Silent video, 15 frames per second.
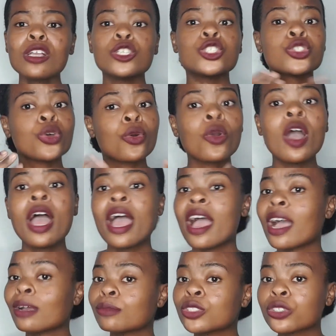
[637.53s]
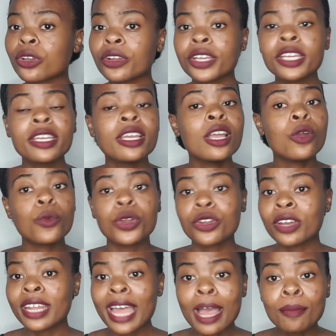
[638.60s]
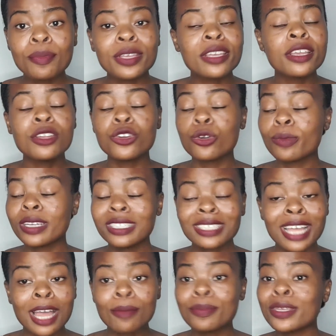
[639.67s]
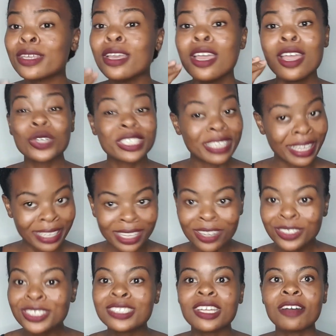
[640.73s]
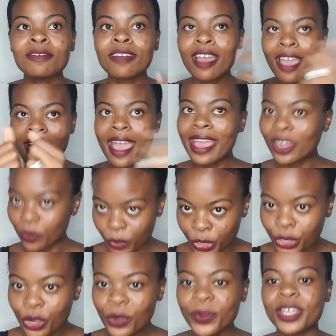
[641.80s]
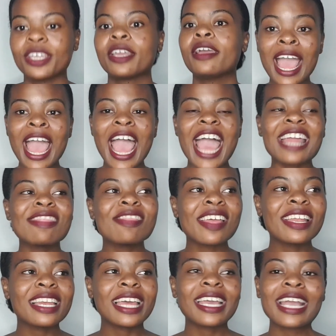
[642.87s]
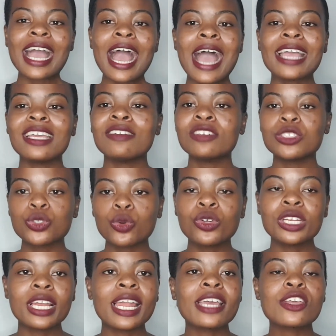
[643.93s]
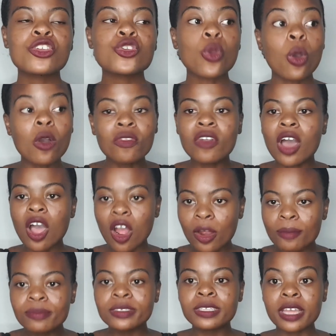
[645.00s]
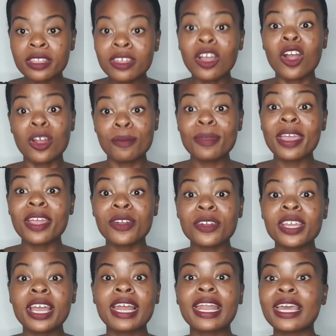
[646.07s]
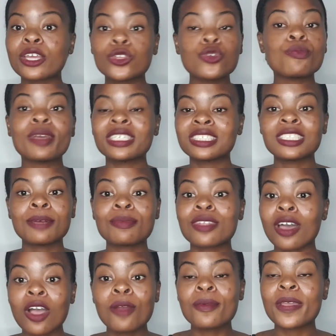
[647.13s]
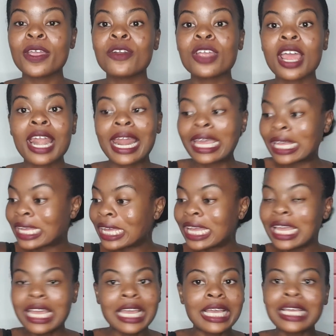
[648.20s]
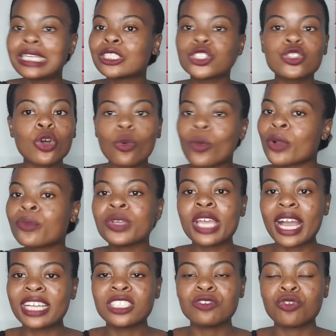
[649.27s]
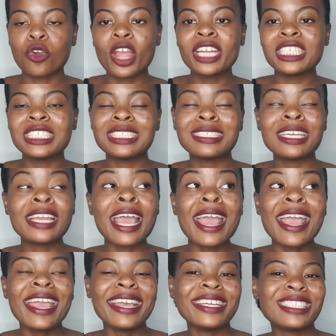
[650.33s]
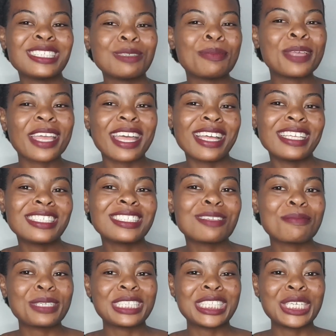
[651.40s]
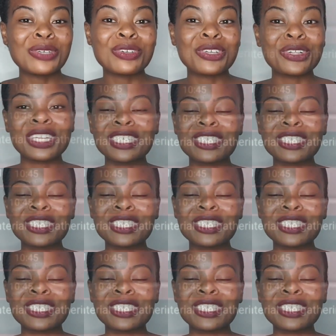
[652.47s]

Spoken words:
So I'm sorry, we're not happy. Nobody's happy. We're taking our stuff and we're going. And then, like, I even told her, like, the arm area, like, you messed up the arm area, like, it's not what we asked for. And she said, it's because the material